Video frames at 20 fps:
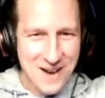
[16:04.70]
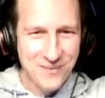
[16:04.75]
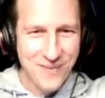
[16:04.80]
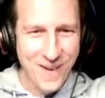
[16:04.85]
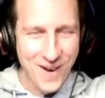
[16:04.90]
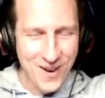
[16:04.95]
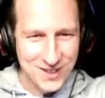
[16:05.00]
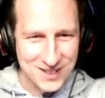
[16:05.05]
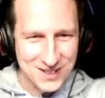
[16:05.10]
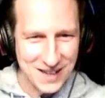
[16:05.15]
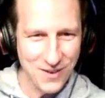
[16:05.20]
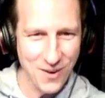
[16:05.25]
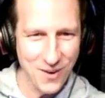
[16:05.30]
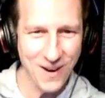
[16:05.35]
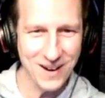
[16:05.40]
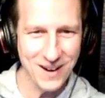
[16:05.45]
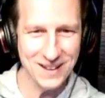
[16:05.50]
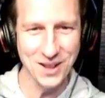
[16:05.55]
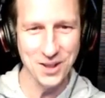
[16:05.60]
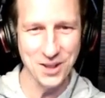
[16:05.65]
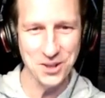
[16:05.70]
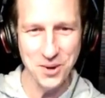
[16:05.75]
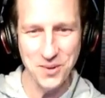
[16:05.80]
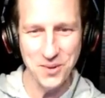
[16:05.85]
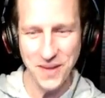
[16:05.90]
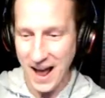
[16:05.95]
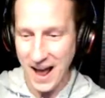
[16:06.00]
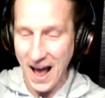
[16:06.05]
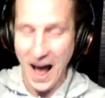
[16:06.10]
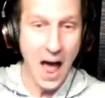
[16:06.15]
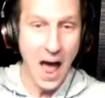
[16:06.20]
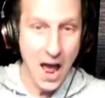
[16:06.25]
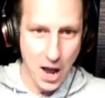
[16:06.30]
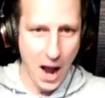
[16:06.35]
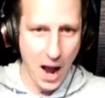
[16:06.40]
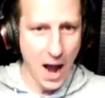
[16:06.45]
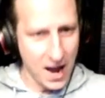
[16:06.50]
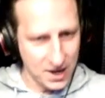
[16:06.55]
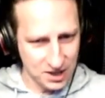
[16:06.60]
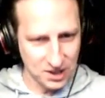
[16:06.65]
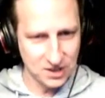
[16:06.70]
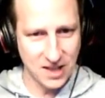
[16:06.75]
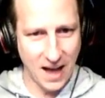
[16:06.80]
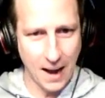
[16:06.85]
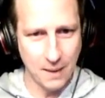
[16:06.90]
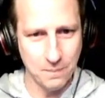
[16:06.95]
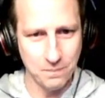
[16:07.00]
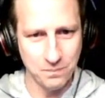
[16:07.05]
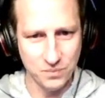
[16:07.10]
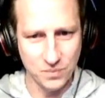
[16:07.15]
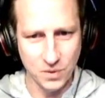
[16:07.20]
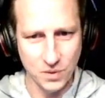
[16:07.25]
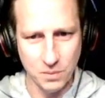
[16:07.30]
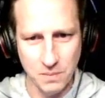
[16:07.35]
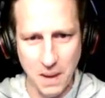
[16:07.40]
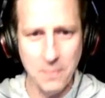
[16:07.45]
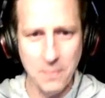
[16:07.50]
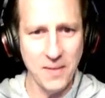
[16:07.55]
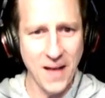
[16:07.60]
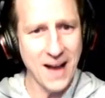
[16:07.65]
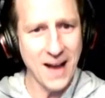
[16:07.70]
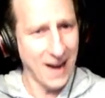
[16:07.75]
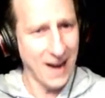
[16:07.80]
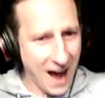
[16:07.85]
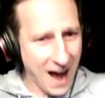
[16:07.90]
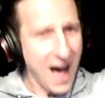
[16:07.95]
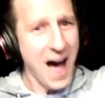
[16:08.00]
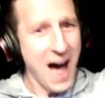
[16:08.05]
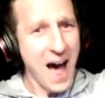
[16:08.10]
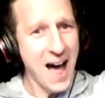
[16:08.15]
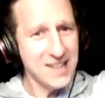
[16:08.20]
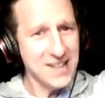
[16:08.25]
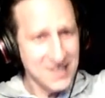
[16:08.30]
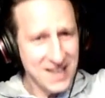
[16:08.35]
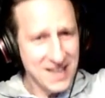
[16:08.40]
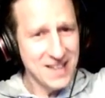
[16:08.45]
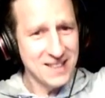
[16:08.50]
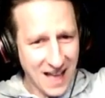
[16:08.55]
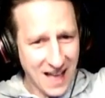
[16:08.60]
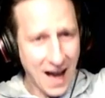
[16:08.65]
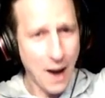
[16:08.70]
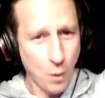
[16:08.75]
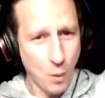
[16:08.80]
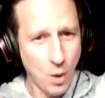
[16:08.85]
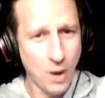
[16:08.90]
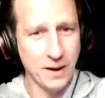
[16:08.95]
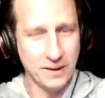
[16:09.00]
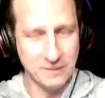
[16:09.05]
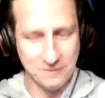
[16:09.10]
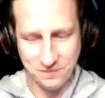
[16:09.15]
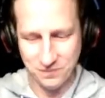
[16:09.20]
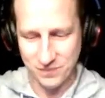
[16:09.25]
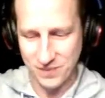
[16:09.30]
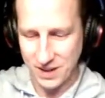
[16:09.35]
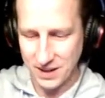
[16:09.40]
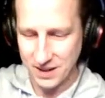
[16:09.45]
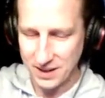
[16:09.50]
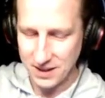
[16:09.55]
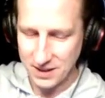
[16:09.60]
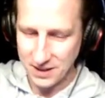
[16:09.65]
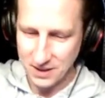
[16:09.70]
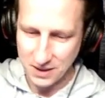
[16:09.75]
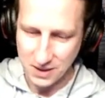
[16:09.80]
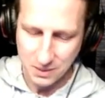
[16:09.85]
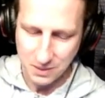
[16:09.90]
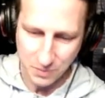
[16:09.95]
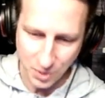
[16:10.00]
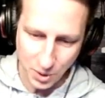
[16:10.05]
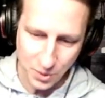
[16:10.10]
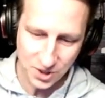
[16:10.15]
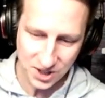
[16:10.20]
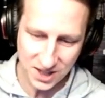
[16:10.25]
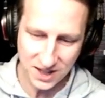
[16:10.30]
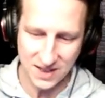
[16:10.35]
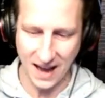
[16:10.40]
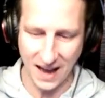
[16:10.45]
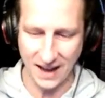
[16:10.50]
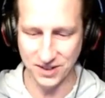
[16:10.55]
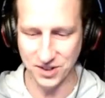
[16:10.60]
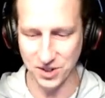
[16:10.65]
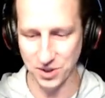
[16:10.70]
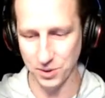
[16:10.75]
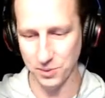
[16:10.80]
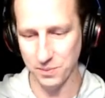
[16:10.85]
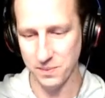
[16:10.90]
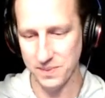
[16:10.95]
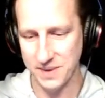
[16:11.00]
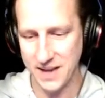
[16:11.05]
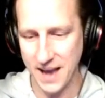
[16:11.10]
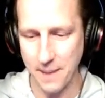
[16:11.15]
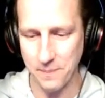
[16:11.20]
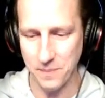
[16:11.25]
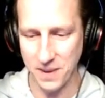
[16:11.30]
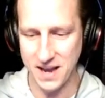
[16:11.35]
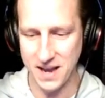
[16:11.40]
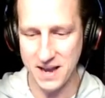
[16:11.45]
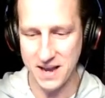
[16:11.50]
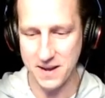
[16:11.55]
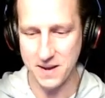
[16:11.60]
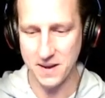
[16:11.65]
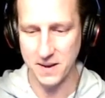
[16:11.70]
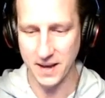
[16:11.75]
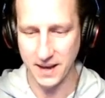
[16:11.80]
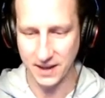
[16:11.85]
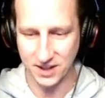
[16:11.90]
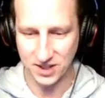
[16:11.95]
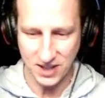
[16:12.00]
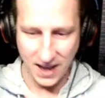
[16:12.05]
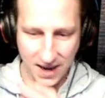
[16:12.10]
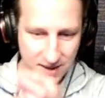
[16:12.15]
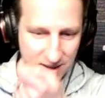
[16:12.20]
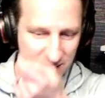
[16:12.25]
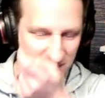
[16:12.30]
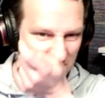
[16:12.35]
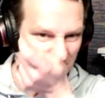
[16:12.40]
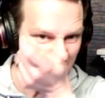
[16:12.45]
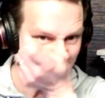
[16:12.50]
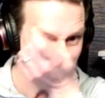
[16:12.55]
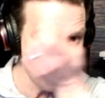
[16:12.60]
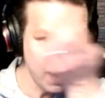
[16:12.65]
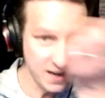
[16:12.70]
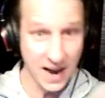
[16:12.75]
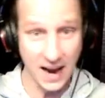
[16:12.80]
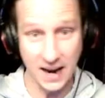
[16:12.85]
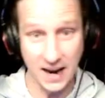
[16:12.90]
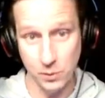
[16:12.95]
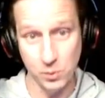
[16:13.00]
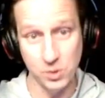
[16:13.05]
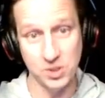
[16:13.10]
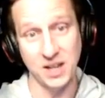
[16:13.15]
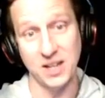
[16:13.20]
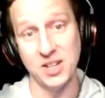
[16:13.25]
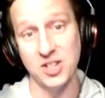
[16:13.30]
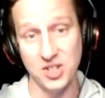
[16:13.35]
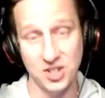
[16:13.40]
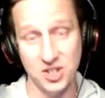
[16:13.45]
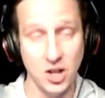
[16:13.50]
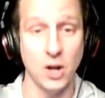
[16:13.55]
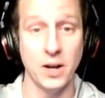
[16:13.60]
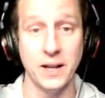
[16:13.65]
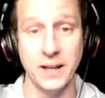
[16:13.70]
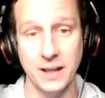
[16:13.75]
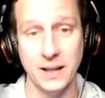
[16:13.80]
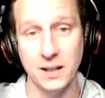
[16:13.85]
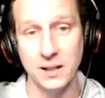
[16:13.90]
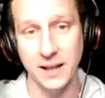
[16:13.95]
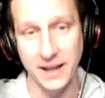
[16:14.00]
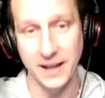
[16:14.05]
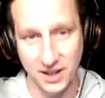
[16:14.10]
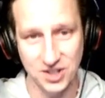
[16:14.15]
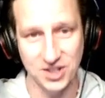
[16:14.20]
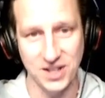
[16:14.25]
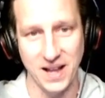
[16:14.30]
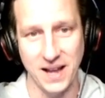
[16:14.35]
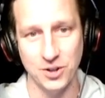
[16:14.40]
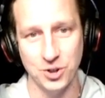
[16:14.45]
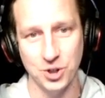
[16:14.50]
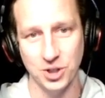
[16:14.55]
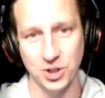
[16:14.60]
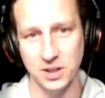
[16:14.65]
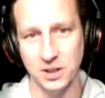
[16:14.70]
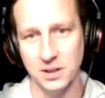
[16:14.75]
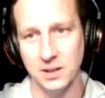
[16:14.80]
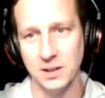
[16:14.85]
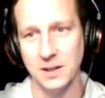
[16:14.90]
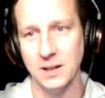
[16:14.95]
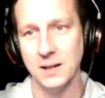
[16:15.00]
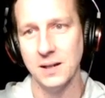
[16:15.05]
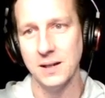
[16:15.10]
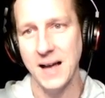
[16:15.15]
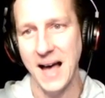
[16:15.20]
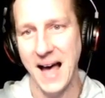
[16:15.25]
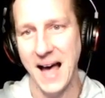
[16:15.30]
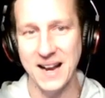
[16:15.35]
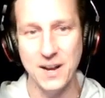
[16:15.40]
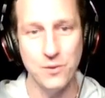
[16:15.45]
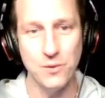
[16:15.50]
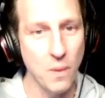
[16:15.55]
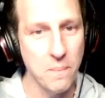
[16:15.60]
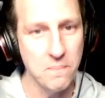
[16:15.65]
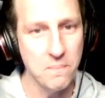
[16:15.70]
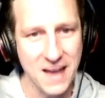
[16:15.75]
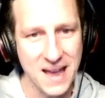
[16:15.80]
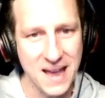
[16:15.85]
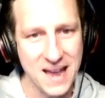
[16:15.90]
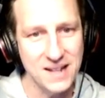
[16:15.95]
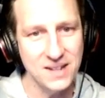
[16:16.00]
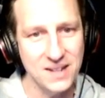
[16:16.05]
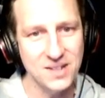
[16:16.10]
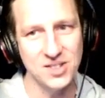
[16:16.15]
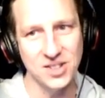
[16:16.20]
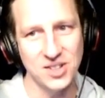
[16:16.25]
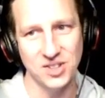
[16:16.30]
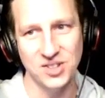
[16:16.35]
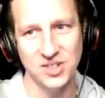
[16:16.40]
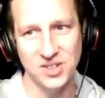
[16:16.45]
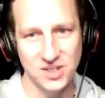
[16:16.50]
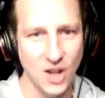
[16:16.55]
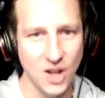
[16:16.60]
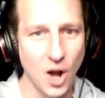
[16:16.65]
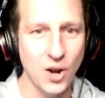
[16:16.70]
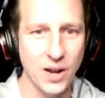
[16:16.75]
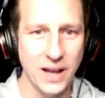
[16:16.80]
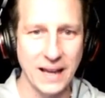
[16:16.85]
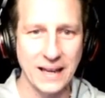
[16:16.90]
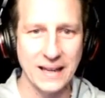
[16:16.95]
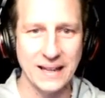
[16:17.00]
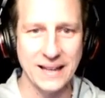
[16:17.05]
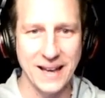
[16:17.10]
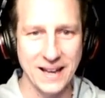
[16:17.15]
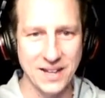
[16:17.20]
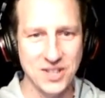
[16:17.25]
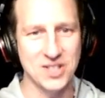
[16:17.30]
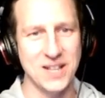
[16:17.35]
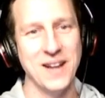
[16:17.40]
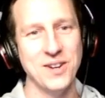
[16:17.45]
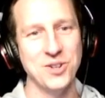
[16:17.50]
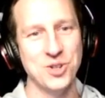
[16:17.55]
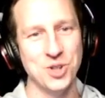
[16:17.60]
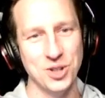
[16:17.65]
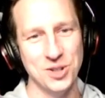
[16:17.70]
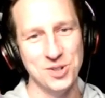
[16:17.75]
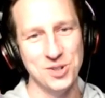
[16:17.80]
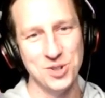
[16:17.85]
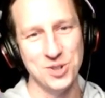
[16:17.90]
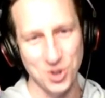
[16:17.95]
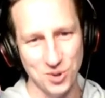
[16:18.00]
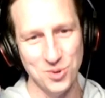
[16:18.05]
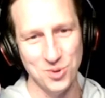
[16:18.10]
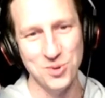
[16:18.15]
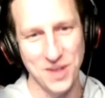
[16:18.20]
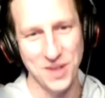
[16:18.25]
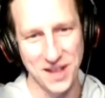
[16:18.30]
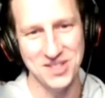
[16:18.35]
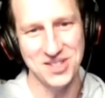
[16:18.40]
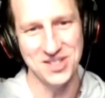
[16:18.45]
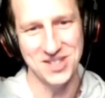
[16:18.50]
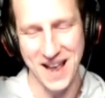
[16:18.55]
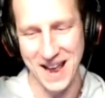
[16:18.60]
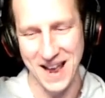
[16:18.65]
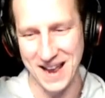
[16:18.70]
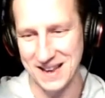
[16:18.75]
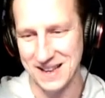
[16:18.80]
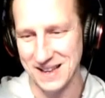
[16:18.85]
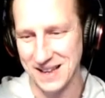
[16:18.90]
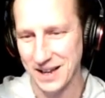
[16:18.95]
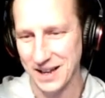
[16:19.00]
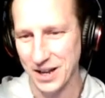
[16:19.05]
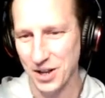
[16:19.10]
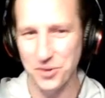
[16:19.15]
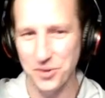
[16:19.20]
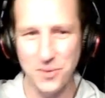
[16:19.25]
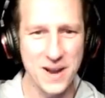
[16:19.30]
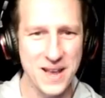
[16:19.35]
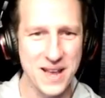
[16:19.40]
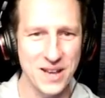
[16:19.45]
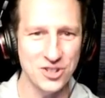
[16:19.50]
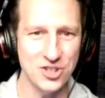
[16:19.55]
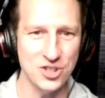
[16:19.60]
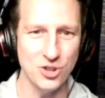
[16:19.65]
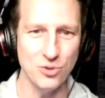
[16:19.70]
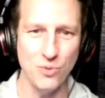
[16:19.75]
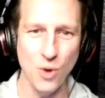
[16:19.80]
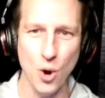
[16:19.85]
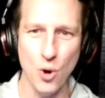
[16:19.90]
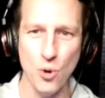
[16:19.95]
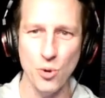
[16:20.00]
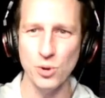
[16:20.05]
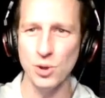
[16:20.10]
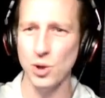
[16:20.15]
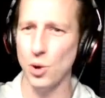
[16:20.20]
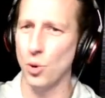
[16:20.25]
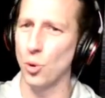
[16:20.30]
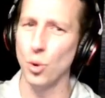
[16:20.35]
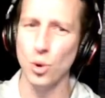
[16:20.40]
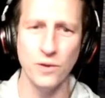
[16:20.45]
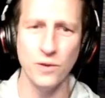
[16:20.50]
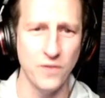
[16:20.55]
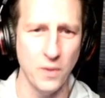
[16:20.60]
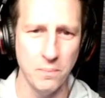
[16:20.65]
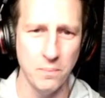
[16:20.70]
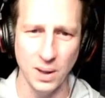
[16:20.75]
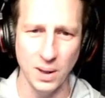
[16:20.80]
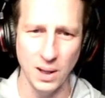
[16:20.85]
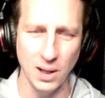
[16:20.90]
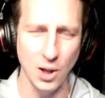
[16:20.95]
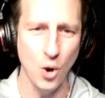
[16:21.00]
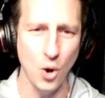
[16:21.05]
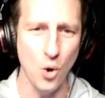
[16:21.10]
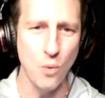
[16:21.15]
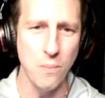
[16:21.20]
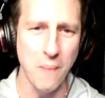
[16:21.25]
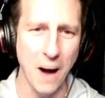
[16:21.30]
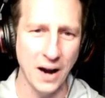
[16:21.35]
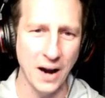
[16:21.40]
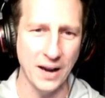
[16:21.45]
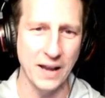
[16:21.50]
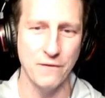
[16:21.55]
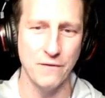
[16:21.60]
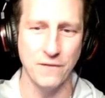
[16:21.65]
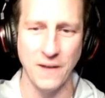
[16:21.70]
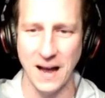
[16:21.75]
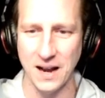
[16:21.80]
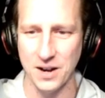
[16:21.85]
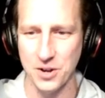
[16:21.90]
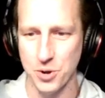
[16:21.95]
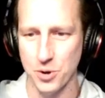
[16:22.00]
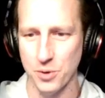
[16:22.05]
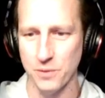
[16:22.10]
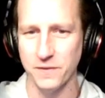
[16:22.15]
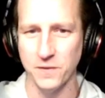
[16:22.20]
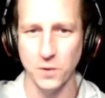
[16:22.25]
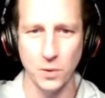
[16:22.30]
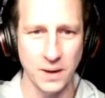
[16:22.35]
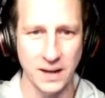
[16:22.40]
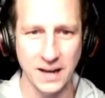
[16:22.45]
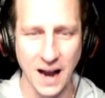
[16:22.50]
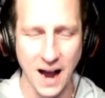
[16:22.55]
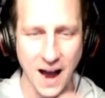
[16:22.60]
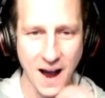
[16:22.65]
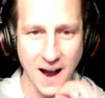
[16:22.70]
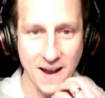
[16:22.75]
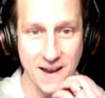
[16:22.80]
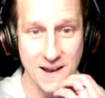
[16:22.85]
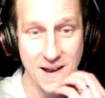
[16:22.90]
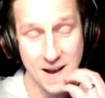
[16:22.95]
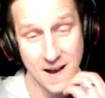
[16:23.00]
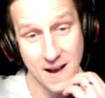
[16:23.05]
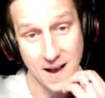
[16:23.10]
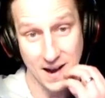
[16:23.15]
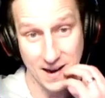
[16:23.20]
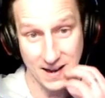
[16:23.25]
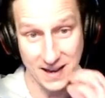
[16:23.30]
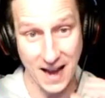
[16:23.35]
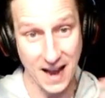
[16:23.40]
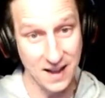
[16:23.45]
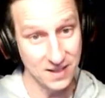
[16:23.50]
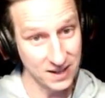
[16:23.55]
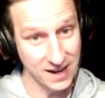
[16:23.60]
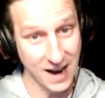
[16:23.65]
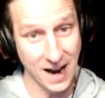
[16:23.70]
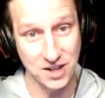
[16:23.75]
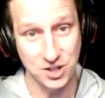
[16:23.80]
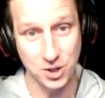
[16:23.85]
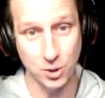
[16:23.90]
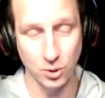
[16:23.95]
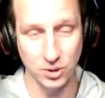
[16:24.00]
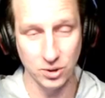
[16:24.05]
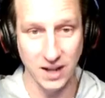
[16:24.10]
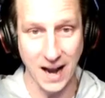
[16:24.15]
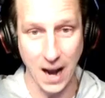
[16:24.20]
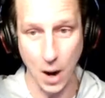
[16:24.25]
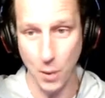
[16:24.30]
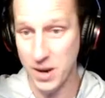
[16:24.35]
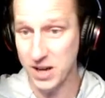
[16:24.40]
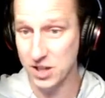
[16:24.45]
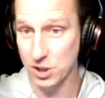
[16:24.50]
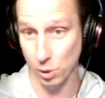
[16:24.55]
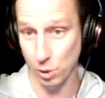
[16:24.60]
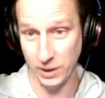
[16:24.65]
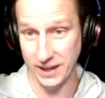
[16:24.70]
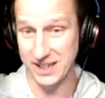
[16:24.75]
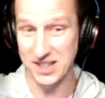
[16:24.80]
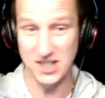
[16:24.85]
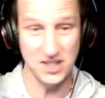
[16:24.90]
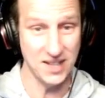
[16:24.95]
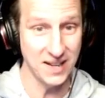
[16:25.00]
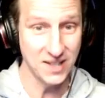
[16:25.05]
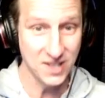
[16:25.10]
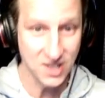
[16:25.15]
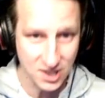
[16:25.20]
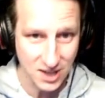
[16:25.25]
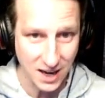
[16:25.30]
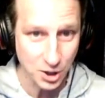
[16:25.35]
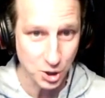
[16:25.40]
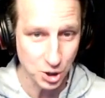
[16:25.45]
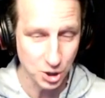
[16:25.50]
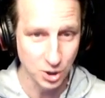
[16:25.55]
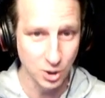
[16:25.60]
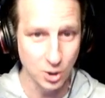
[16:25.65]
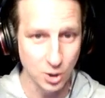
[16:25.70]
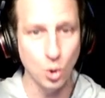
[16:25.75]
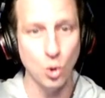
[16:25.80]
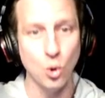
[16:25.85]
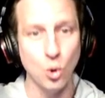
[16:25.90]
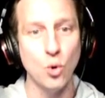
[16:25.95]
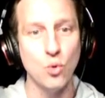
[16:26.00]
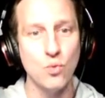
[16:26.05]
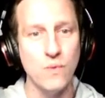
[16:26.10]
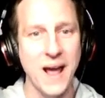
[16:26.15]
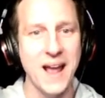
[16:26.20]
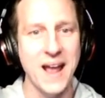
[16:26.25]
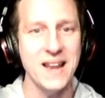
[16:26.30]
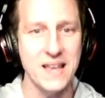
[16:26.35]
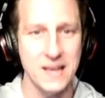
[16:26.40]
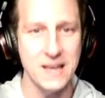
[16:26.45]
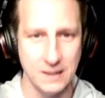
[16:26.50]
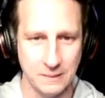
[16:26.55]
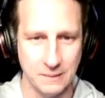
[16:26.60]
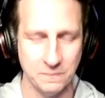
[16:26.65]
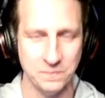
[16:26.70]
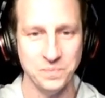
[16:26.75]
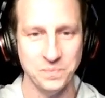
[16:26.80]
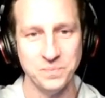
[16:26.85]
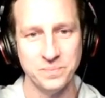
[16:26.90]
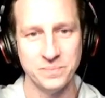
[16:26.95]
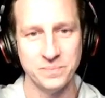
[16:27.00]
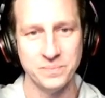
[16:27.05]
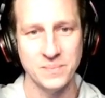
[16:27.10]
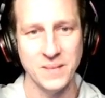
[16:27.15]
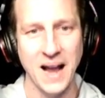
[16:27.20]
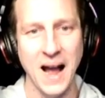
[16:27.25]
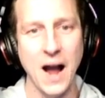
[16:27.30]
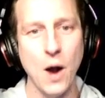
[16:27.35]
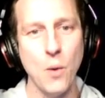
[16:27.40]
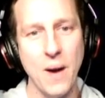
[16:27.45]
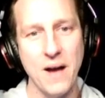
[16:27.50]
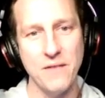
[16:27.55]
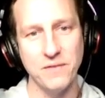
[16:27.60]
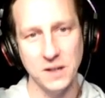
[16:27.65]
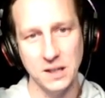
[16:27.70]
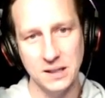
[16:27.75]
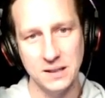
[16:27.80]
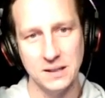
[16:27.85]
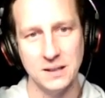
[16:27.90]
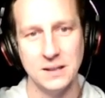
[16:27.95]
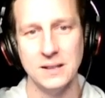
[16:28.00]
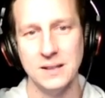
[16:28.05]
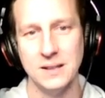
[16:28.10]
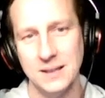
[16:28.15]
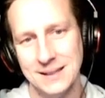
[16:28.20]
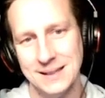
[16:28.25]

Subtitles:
Bruce even wanted to throw that. Hey, I did that. Remember that? I did that one. Bruce did that too. Yep, he extended Sandy, and it was a stunning extension. And it remains a stunning extension to this day. 3 years to roll, all of them below market value for a guy. And again, the guy's called it out. He's looking sensational already. However,